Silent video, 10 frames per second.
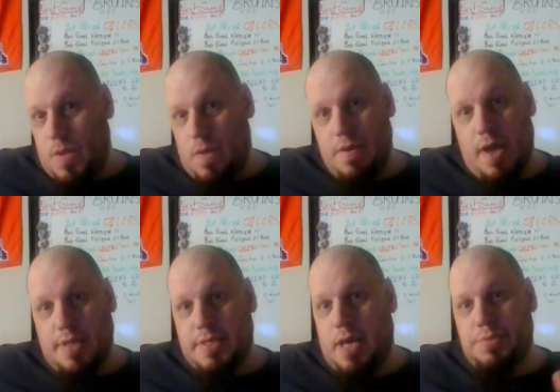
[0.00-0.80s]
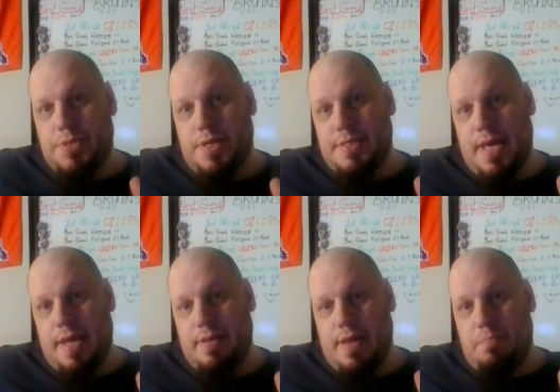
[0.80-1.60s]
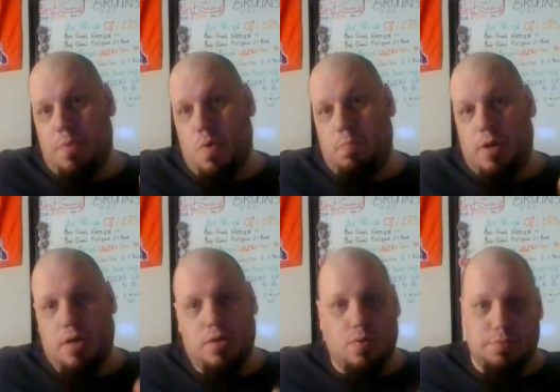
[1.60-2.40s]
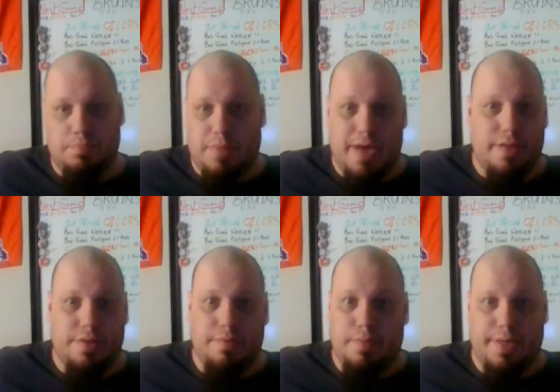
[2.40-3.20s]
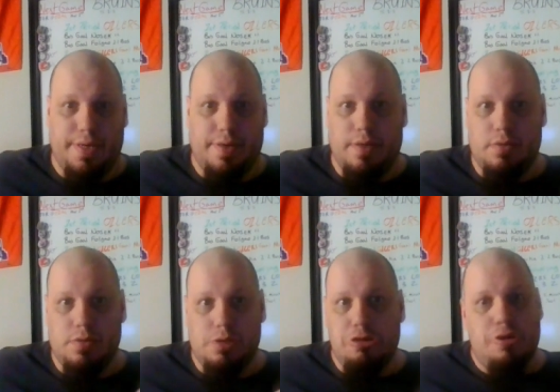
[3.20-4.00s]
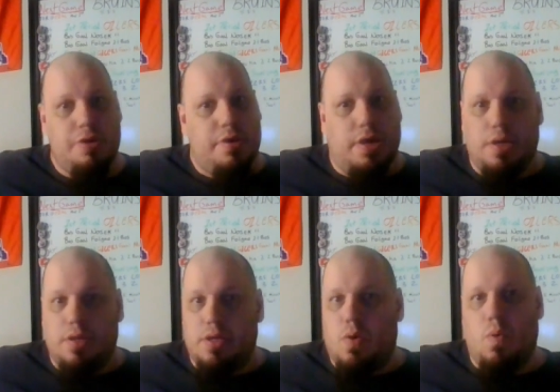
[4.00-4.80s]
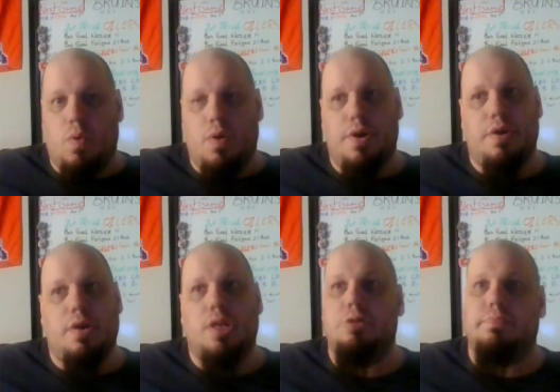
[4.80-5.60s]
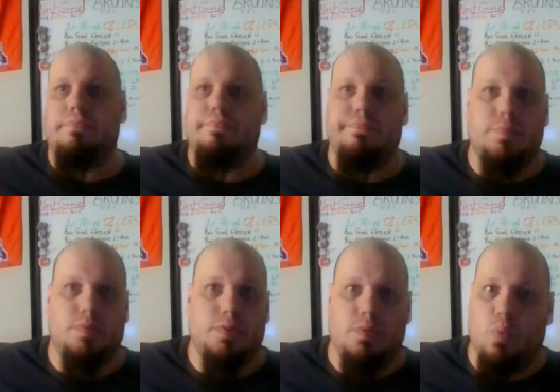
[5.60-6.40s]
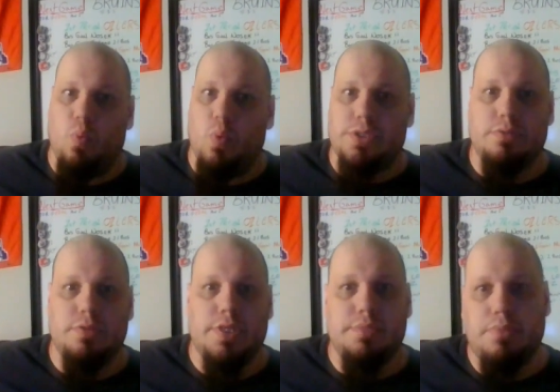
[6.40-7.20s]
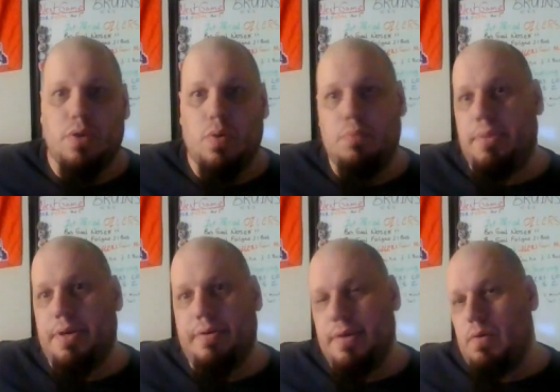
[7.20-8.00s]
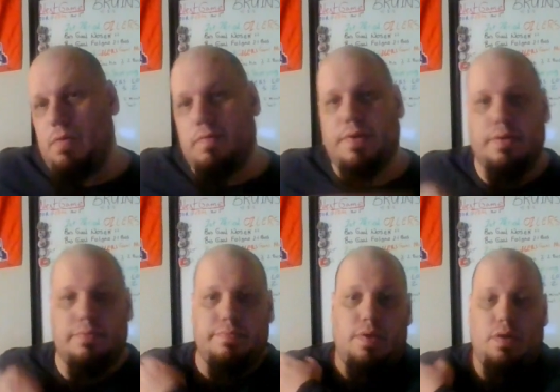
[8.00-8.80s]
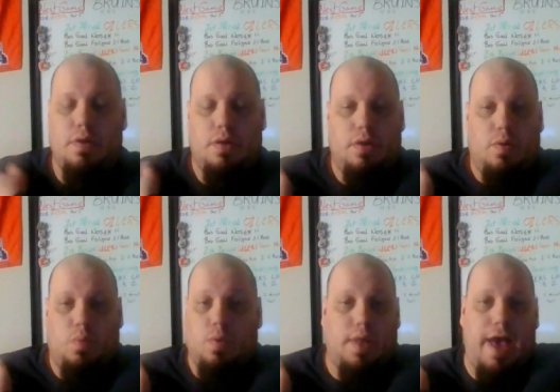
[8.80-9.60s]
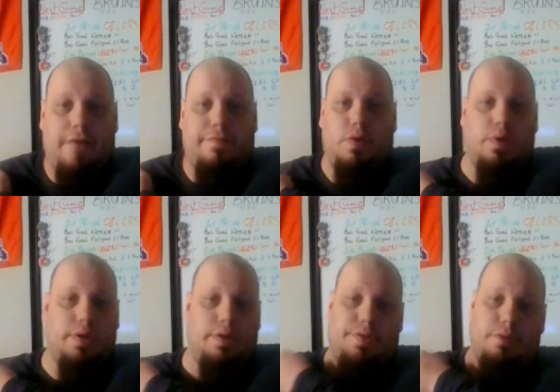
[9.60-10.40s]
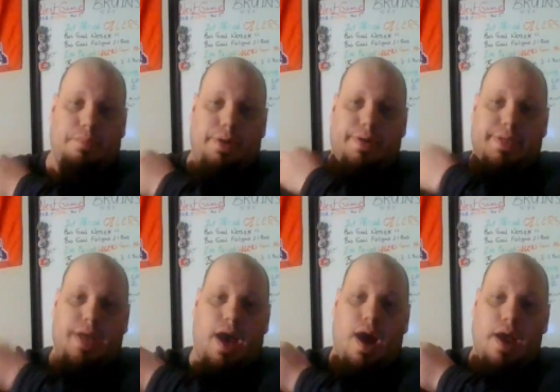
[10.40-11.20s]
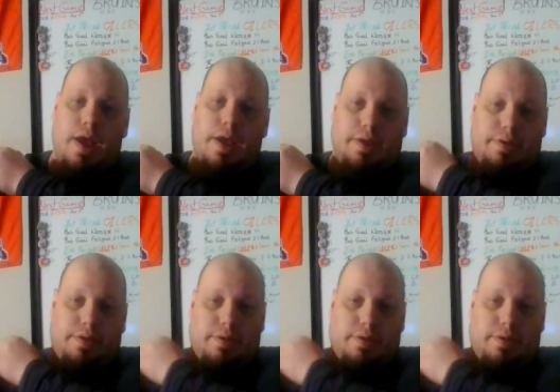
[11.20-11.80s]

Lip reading: 9 times out of 10, that poke puck goes by the player into the corner. Whistle gets blown, period over. We're laughing going in the third period, tied.